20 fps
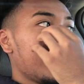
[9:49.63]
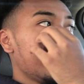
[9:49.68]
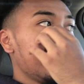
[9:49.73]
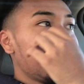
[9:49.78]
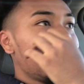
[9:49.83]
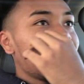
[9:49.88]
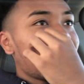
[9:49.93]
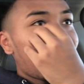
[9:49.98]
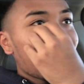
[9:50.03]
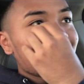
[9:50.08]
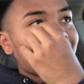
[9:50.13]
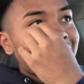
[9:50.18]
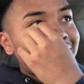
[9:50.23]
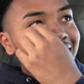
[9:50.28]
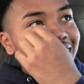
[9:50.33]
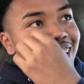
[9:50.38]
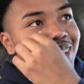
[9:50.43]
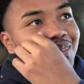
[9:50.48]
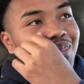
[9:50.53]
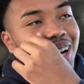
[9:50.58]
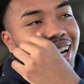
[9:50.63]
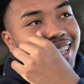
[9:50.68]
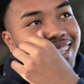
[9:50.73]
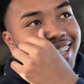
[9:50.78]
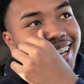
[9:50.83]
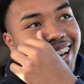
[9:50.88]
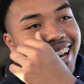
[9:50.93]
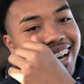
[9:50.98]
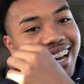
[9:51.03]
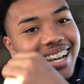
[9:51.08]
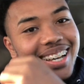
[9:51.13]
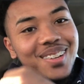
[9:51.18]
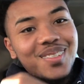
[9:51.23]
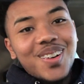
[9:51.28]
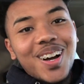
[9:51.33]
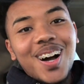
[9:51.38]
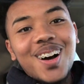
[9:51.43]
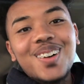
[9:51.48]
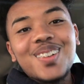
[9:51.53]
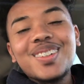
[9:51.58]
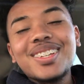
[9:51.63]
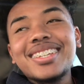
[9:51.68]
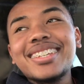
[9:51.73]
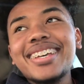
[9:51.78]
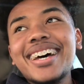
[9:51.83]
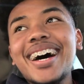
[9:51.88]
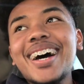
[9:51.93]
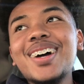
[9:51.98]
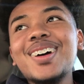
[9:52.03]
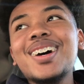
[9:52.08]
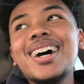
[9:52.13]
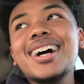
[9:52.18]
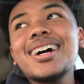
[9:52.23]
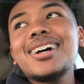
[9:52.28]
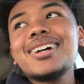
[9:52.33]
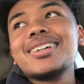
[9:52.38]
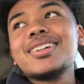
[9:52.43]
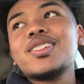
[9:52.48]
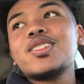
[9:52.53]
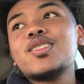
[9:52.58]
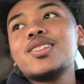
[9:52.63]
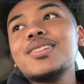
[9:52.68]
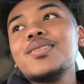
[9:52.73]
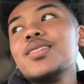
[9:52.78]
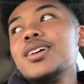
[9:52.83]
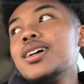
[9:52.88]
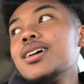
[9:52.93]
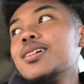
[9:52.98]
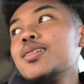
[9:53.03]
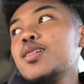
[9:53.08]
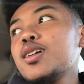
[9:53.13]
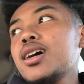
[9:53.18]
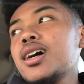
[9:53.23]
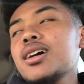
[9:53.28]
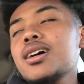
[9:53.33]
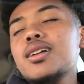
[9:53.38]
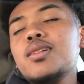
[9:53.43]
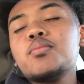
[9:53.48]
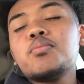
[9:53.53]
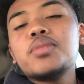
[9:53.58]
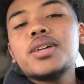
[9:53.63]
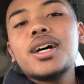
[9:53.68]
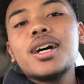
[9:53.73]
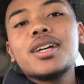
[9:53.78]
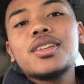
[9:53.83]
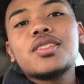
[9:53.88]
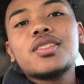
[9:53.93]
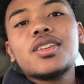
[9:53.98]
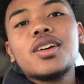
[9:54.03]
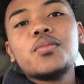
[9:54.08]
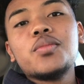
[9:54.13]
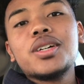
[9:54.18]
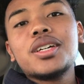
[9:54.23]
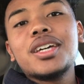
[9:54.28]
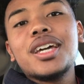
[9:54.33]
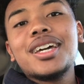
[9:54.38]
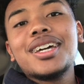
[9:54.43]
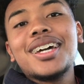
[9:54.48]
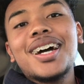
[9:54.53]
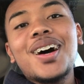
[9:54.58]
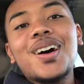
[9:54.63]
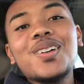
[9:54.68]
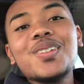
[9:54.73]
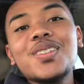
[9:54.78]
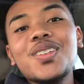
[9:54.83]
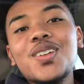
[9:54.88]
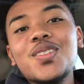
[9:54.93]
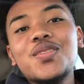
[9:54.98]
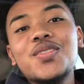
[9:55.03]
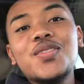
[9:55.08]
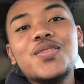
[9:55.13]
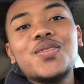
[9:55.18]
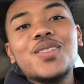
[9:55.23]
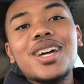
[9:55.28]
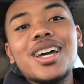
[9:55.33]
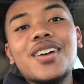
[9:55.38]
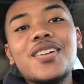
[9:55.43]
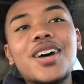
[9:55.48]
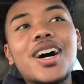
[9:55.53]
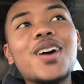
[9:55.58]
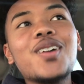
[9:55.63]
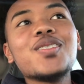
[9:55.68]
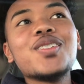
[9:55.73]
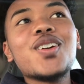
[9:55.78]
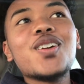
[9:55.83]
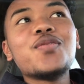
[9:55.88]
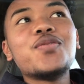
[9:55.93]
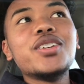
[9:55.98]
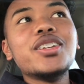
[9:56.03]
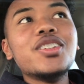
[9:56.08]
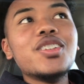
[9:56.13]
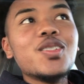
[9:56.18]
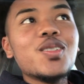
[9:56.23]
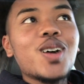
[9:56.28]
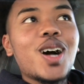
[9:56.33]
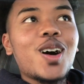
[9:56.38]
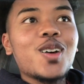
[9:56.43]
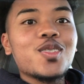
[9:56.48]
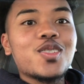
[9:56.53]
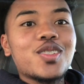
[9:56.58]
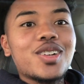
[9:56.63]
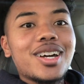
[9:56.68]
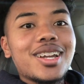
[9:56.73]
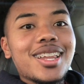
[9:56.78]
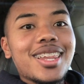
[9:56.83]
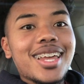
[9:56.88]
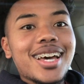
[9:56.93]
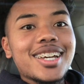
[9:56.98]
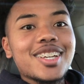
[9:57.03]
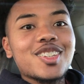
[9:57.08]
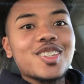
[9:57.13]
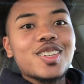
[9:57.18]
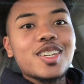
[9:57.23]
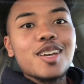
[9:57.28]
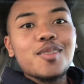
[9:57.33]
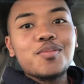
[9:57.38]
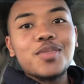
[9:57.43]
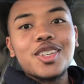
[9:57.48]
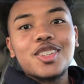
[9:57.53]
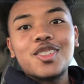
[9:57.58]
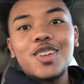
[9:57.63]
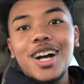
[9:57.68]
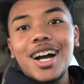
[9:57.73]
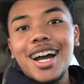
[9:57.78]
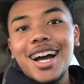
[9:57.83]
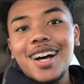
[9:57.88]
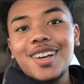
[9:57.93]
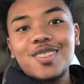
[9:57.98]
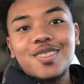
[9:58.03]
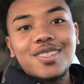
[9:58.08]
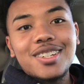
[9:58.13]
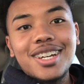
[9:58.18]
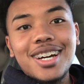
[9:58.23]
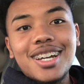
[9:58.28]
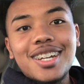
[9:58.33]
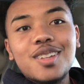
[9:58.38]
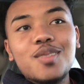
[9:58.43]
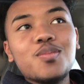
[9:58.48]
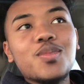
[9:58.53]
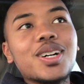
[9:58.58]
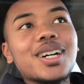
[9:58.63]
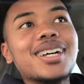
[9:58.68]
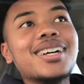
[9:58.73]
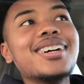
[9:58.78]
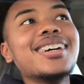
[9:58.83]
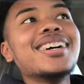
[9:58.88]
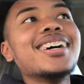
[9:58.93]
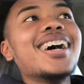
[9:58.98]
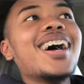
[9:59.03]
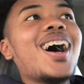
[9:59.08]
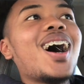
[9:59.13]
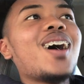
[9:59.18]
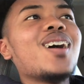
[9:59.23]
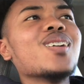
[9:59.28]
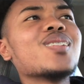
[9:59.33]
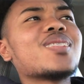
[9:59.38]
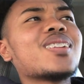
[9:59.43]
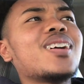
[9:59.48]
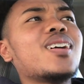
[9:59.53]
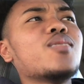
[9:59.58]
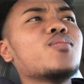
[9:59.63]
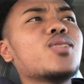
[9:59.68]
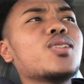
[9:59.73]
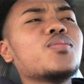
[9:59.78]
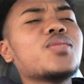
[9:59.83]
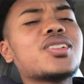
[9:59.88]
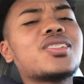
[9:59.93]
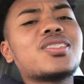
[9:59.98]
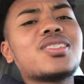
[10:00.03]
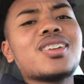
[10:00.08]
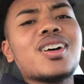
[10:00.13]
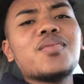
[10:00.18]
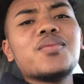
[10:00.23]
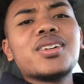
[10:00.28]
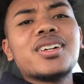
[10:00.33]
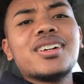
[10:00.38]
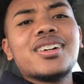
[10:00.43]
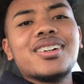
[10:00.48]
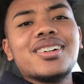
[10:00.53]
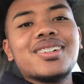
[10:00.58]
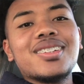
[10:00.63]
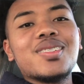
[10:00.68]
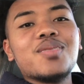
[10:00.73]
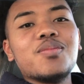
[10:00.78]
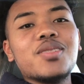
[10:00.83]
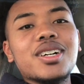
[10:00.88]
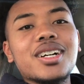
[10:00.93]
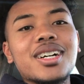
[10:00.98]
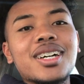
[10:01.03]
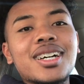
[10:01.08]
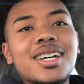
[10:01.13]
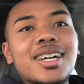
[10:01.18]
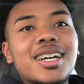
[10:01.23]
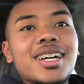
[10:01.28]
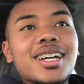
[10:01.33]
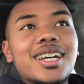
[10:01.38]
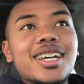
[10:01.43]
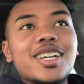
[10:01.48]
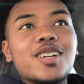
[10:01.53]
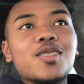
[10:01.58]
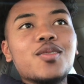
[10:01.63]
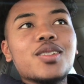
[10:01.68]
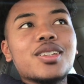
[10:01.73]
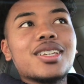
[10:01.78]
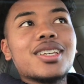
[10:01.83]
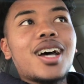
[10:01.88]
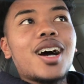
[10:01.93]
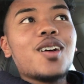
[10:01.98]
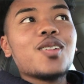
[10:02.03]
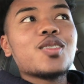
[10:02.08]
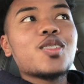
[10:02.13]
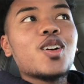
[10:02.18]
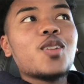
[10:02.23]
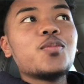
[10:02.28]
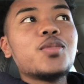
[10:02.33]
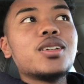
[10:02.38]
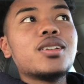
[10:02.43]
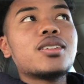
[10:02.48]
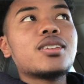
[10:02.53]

even I was telling my dad, I was like, I got a, I got a bad stomach ache. I don't know if he, I don't know if he knew I was trying to like skip the tryouts or nothing, but I was like, my, my stomach hurts. But he was, I was hoping